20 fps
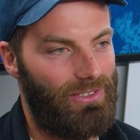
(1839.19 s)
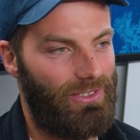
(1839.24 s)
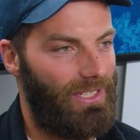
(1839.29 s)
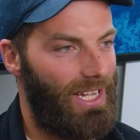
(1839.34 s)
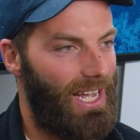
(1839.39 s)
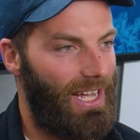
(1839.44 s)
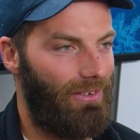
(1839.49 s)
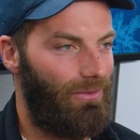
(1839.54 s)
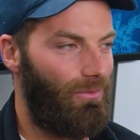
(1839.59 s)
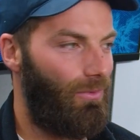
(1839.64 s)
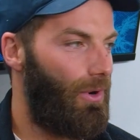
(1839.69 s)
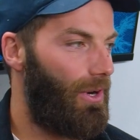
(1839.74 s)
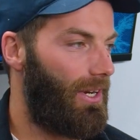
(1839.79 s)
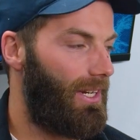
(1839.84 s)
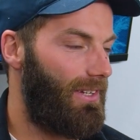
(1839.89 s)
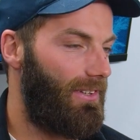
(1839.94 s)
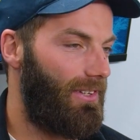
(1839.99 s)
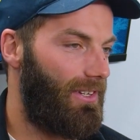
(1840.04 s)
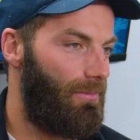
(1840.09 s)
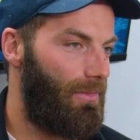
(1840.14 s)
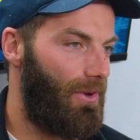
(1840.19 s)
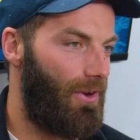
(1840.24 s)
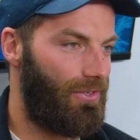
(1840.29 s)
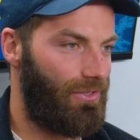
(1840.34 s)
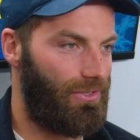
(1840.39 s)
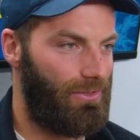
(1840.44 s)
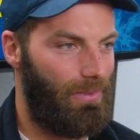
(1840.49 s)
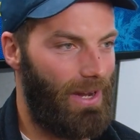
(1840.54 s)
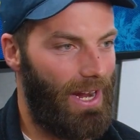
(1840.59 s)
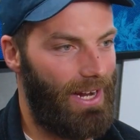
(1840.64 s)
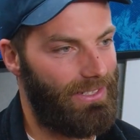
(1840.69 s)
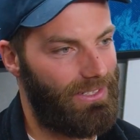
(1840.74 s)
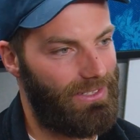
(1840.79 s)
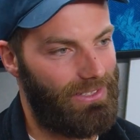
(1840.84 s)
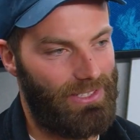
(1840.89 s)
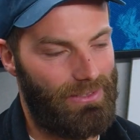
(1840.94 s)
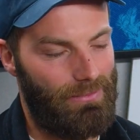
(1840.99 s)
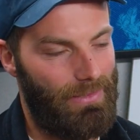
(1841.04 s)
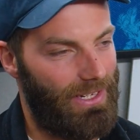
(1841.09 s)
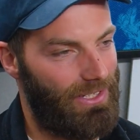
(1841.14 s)
Dad, working in the commercial space,
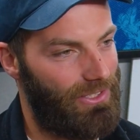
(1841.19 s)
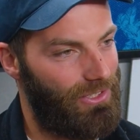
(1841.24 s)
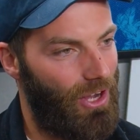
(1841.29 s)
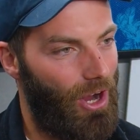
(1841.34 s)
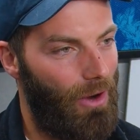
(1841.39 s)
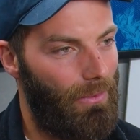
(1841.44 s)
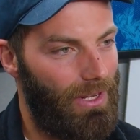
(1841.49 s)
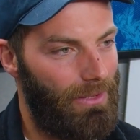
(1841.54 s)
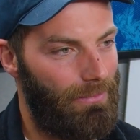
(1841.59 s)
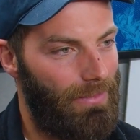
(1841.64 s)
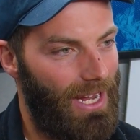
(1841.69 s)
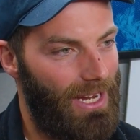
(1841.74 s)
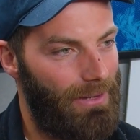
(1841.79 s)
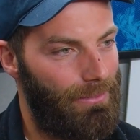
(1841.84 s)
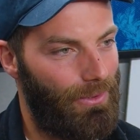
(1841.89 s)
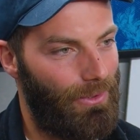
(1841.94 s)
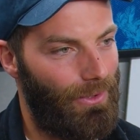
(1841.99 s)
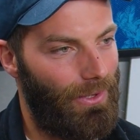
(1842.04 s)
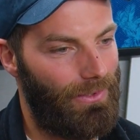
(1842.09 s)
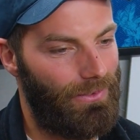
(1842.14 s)
has just met so many people,